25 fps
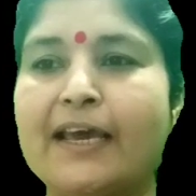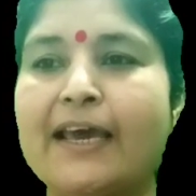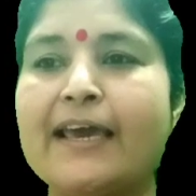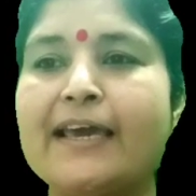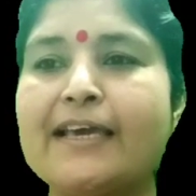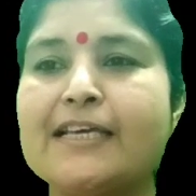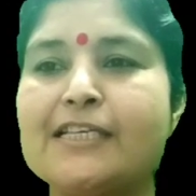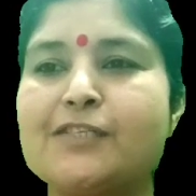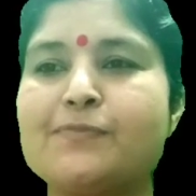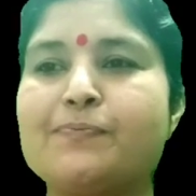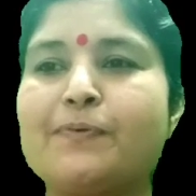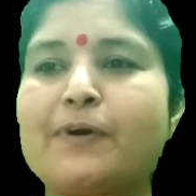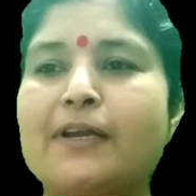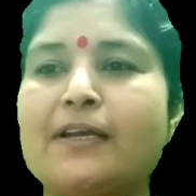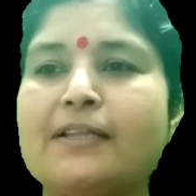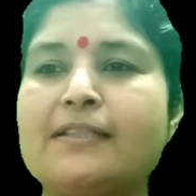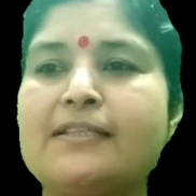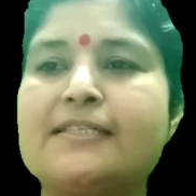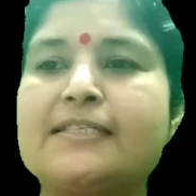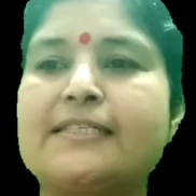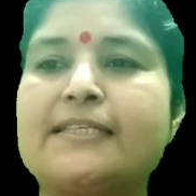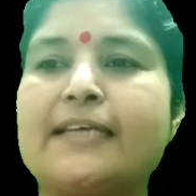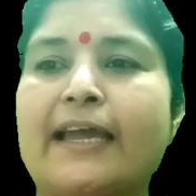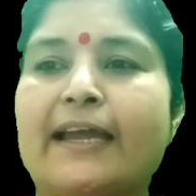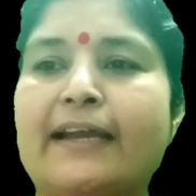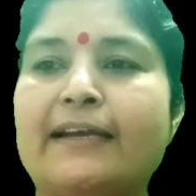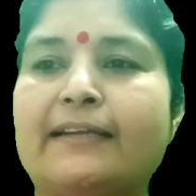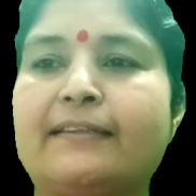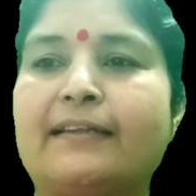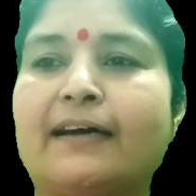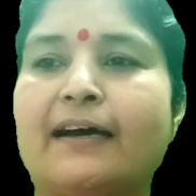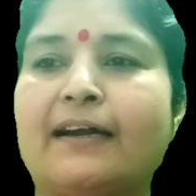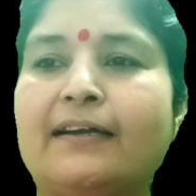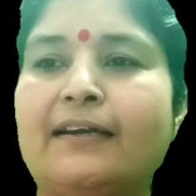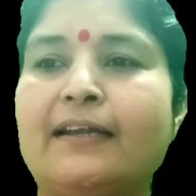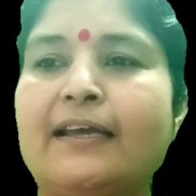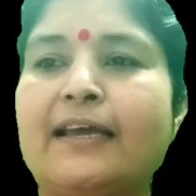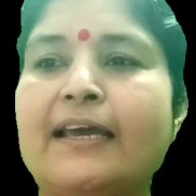Iswaran said
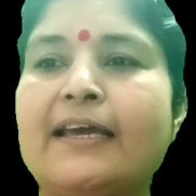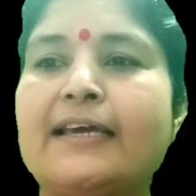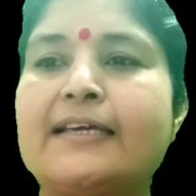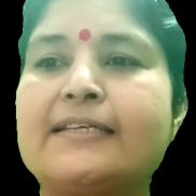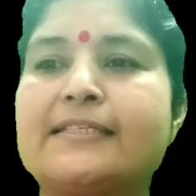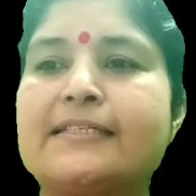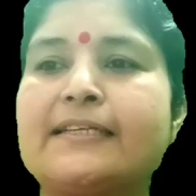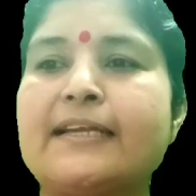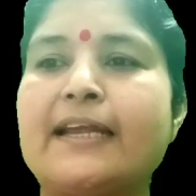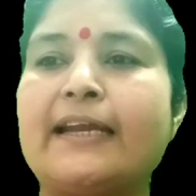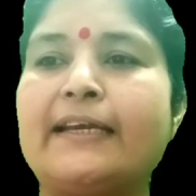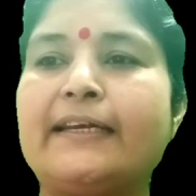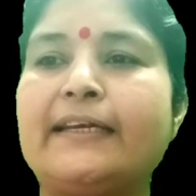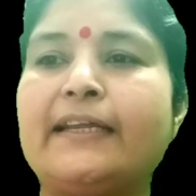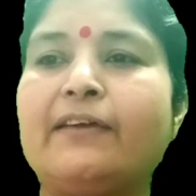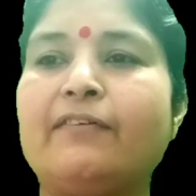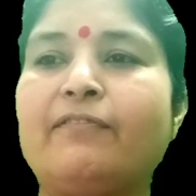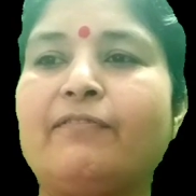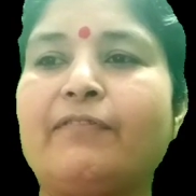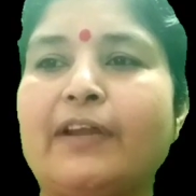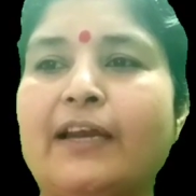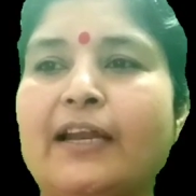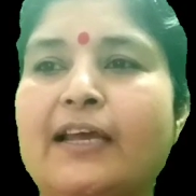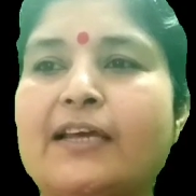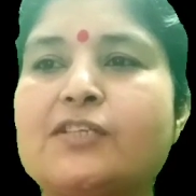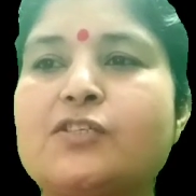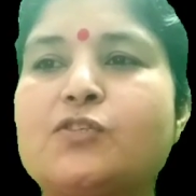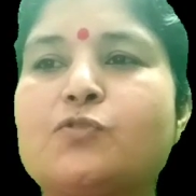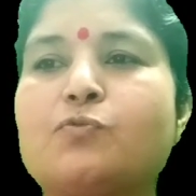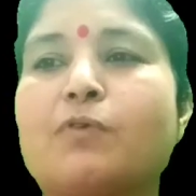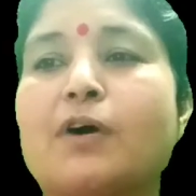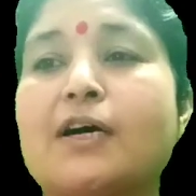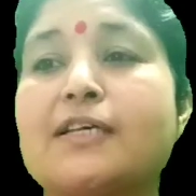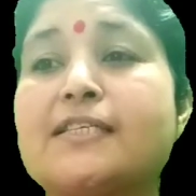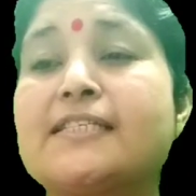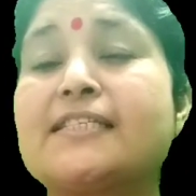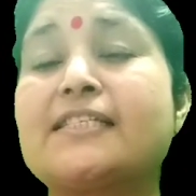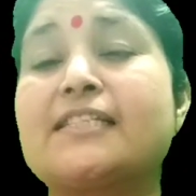that his native village
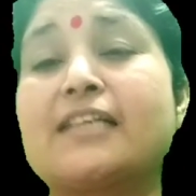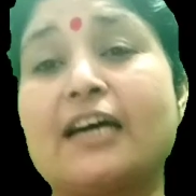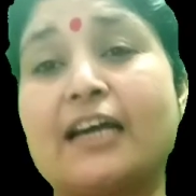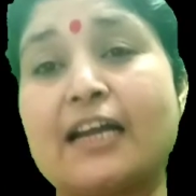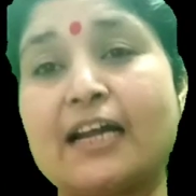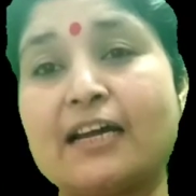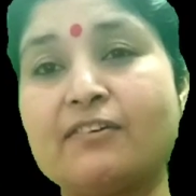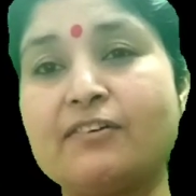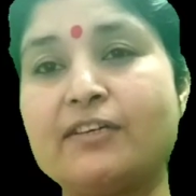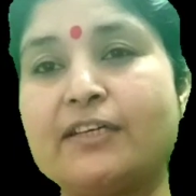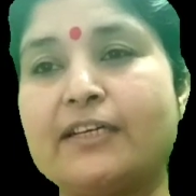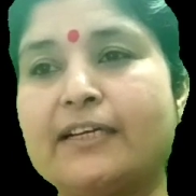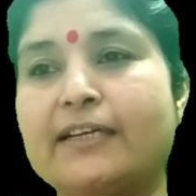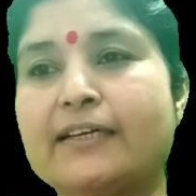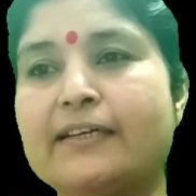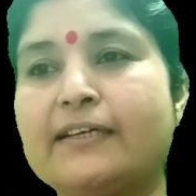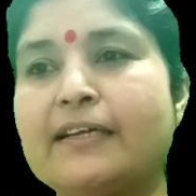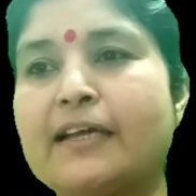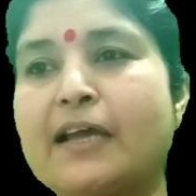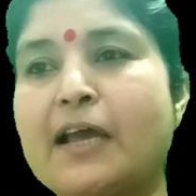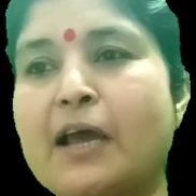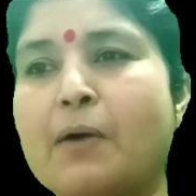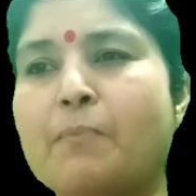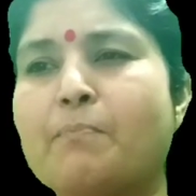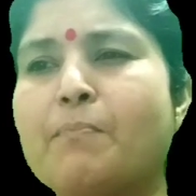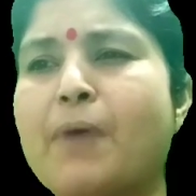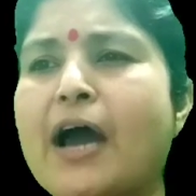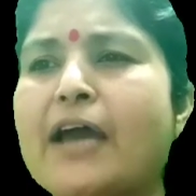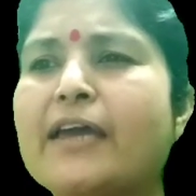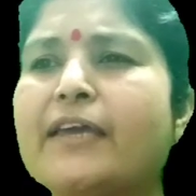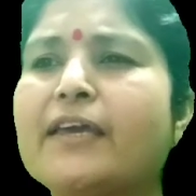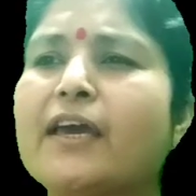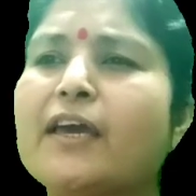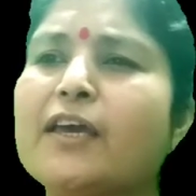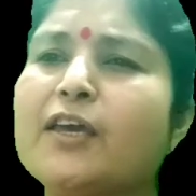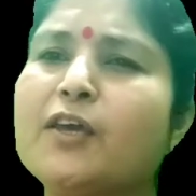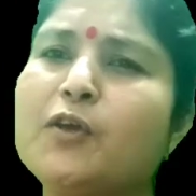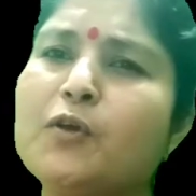was surrounded by
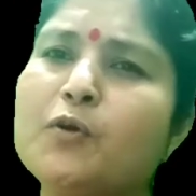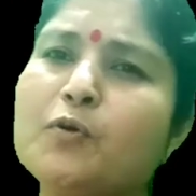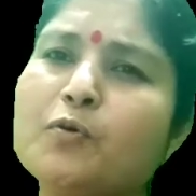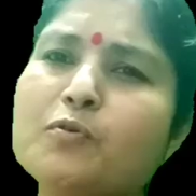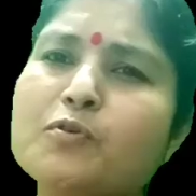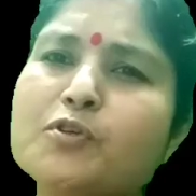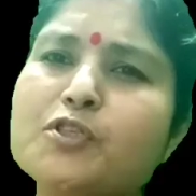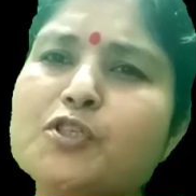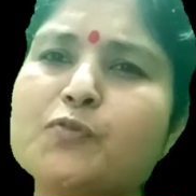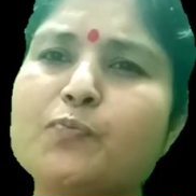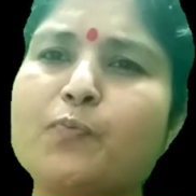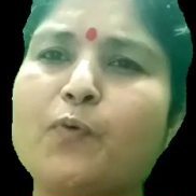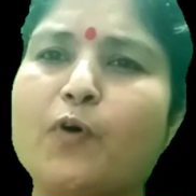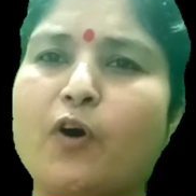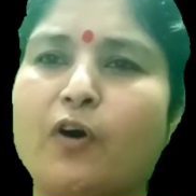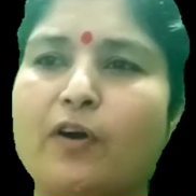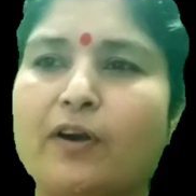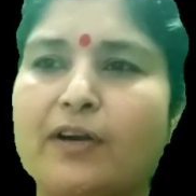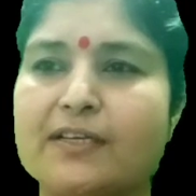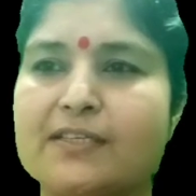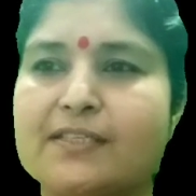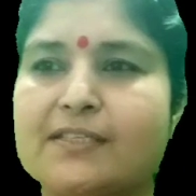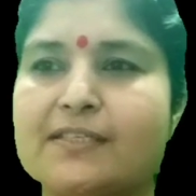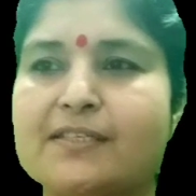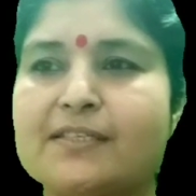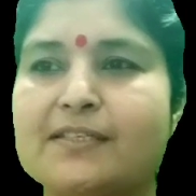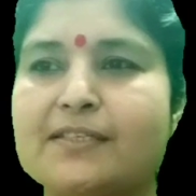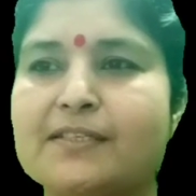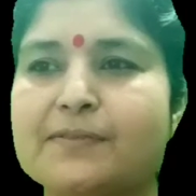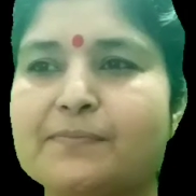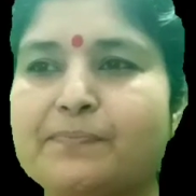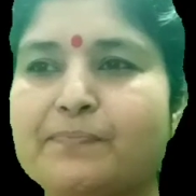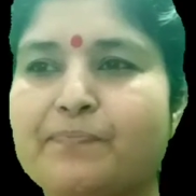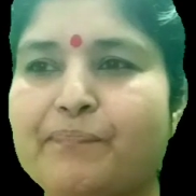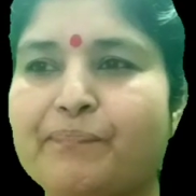a huge forest